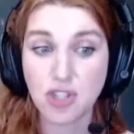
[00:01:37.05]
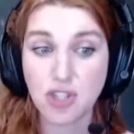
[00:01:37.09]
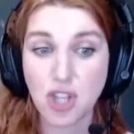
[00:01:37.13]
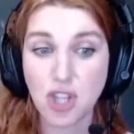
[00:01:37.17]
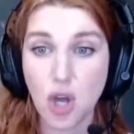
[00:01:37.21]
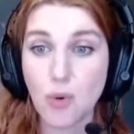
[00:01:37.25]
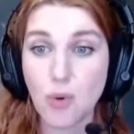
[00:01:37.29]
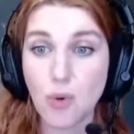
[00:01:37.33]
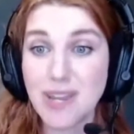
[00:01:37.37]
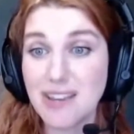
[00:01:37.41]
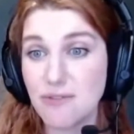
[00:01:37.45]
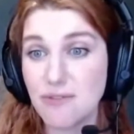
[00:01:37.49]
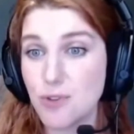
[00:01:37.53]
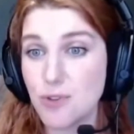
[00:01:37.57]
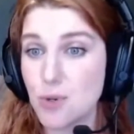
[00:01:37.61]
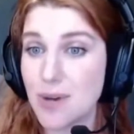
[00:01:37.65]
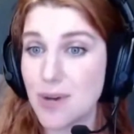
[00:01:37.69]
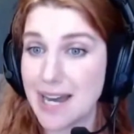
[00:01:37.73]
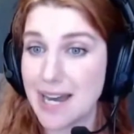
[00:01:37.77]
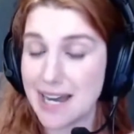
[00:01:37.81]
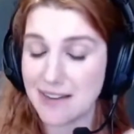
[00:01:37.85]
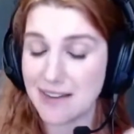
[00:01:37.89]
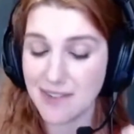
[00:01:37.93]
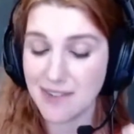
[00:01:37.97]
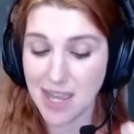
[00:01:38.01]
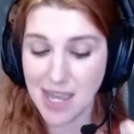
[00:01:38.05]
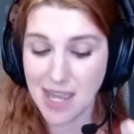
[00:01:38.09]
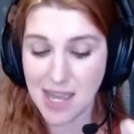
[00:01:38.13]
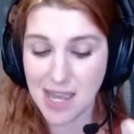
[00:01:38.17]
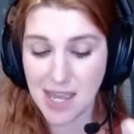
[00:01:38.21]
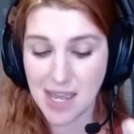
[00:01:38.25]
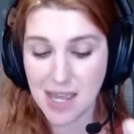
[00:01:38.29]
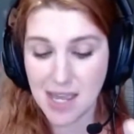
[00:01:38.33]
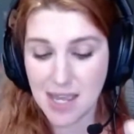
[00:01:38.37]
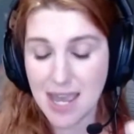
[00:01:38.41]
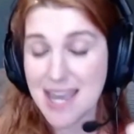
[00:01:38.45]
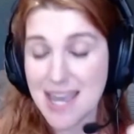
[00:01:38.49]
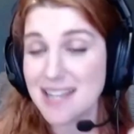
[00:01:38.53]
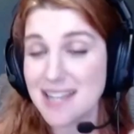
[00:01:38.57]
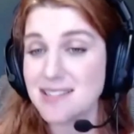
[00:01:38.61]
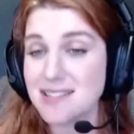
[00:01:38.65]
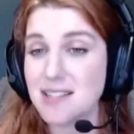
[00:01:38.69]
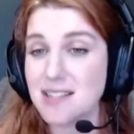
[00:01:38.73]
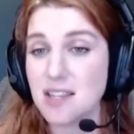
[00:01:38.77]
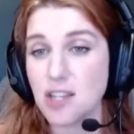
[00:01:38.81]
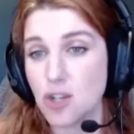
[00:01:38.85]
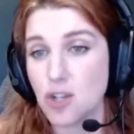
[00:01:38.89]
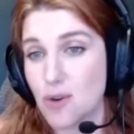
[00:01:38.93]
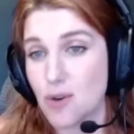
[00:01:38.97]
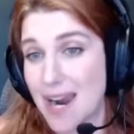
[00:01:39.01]
So if you have a
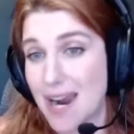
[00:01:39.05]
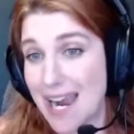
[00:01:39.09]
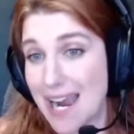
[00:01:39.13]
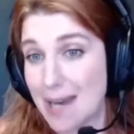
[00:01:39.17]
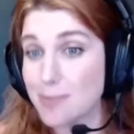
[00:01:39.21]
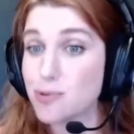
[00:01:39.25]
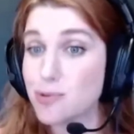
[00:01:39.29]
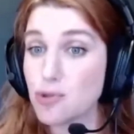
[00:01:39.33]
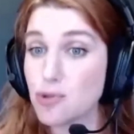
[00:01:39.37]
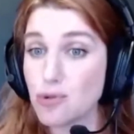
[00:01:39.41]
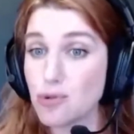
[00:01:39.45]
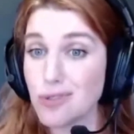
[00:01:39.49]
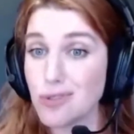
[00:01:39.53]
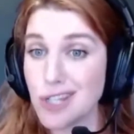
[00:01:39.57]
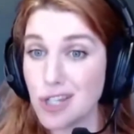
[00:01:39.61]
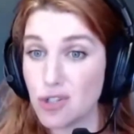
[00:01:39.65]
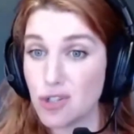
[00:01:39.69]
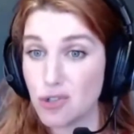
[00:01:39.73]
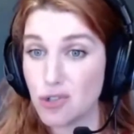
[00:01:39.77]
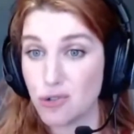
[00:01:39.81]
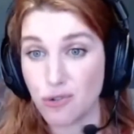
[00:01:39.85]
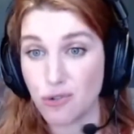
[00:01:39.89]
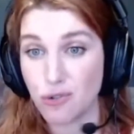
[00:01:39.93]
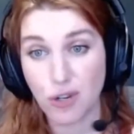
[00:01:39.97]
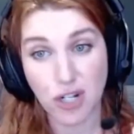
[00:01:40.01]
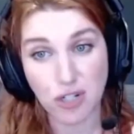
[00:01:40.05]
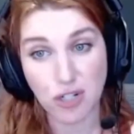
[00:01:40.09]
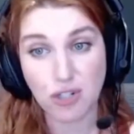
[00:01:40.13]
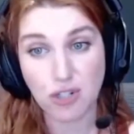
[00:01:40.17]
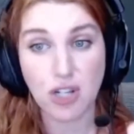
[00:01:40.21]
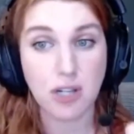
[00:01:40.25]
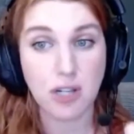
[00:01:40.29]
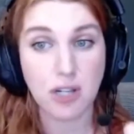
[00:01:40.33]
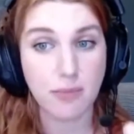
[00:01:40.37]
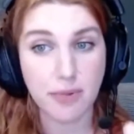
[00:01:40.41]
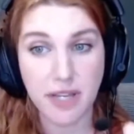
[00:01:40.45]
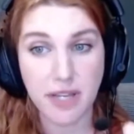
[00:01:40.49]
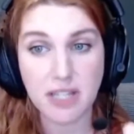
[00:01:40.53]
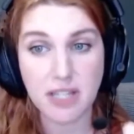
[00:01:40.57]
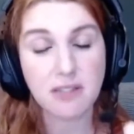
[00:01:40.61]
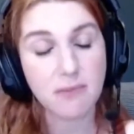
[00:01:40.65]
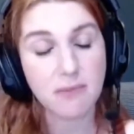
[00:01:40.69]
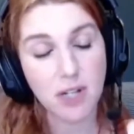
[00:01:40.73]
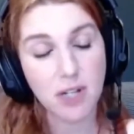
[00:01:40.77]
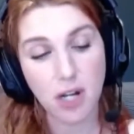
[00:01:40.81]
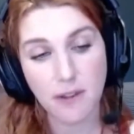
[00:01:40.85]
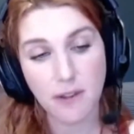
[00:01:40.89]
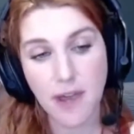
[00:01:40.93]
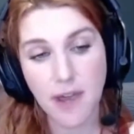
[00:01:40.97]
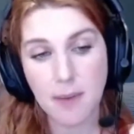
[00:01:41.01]
ASIN that you're absolutely crushing
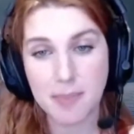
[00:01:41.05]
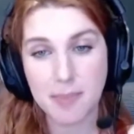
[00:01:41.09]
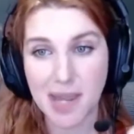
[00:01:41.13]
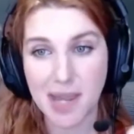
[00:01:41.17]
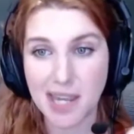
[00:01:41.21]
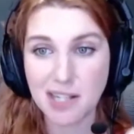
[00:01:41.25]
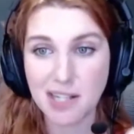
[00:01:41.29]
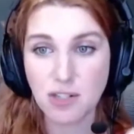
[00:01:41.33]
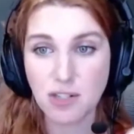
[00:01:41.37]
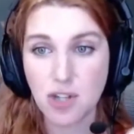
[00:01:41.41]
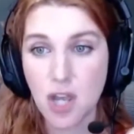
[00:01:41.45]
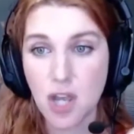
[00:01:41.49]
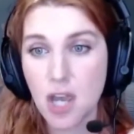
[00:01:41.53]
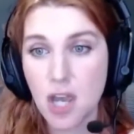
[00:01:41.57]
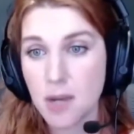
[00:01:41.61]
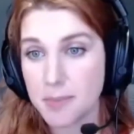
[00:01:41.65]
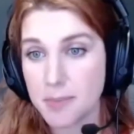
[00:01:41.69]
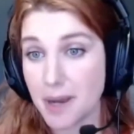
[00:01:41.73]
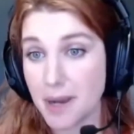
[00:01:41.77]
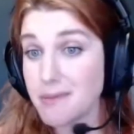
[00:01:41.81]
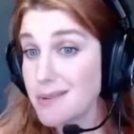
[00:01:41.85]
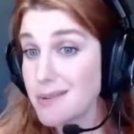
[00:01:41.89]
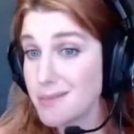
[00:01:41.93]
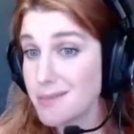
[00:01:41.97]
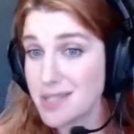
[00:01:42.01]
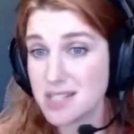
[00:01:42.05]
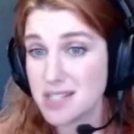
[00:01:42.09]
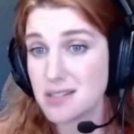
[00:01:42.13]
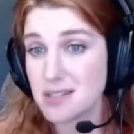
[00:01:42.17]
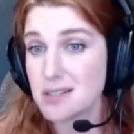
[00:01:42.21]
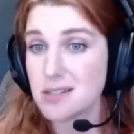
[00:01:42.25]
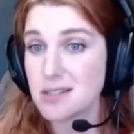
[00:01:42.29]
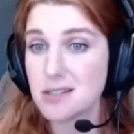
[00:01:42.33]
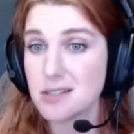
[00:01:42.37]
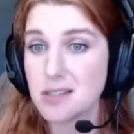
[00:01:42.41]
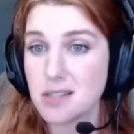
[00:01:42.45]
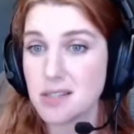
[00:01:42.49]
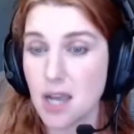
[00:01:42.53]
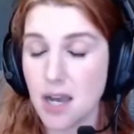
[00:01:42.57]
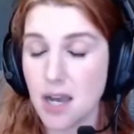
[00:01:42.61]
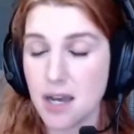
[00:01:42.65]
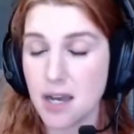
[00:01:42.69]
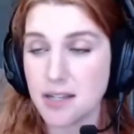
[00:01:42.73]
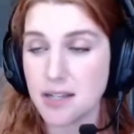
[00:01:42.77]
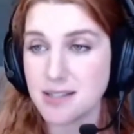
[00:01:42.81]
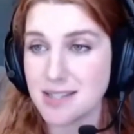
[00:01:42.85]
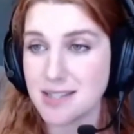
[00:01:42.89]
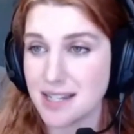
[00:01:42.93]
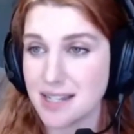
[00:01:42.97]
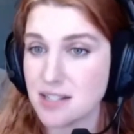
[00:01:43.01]
placement on that page, probably makes
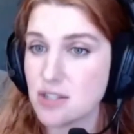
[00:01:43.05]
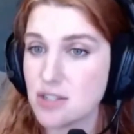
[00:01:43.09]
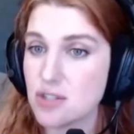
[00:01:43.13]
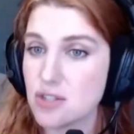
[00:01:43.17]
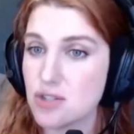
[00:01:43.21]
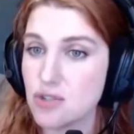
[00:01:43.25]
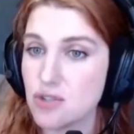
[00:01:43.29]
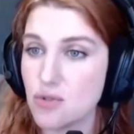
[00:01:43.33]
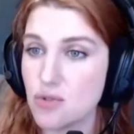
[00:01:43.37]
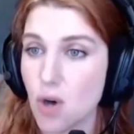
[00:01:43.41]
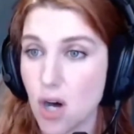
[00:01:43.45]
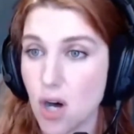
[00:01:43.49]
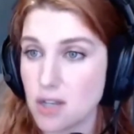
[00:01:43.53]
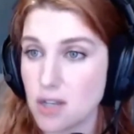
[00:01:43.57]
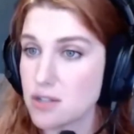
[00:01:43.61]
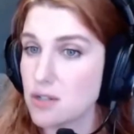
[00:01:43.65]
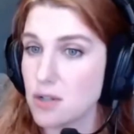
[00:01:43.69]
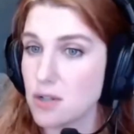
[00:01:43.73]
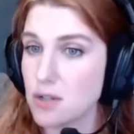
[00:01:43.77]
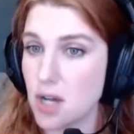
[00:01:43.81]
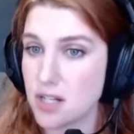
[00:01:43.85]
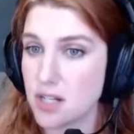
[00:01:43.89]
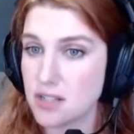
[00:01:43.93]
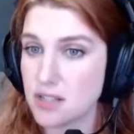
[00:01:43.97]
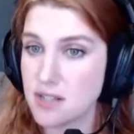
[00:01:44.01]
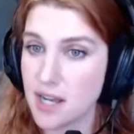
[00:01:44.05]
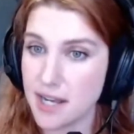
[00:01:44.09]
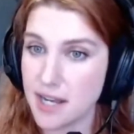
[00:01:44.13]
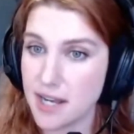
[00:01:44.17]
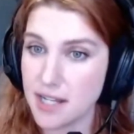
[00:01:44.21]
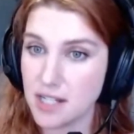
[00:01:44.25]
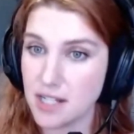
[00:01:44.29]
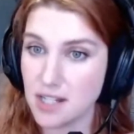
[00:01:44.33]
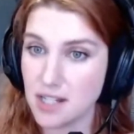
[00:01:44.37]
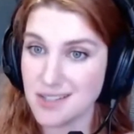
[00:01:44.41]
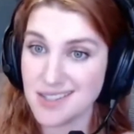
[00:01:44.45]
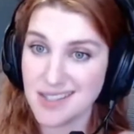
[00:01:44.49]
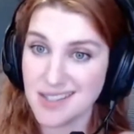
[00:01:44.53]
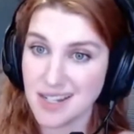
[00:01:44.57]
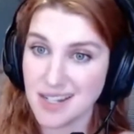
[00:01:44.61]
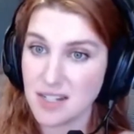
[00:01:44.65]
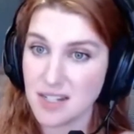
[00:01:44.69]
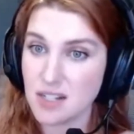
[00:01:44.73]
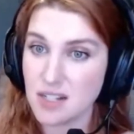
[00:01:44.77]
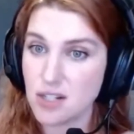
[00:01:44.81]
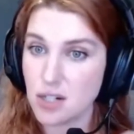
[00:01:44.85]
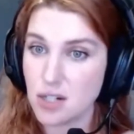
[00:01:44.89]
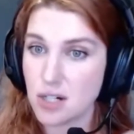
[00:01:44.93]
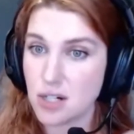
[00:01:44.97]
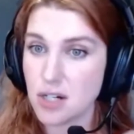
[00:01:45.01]
uh, sense to also launch that in
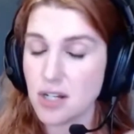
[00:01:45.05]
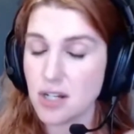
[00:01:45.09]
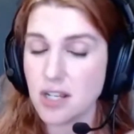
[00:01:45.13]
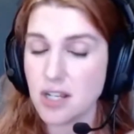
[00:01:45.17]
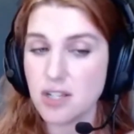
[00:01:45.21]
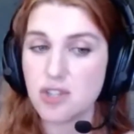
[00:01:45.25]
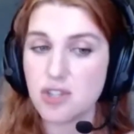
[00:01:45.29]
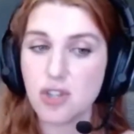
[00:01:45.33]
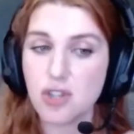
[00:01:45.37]
extended targeting.